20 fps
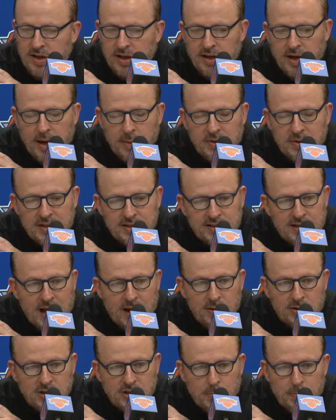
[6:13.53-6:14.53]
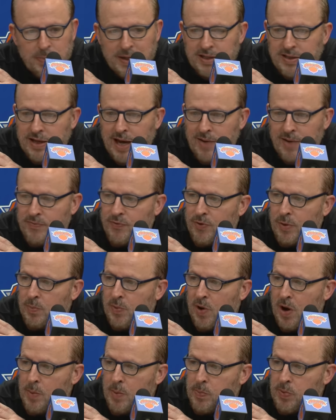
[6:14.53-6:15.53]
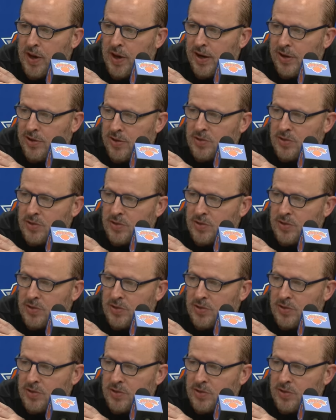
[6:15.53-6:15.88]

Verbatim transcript: I mean, the guy was a big-time football player.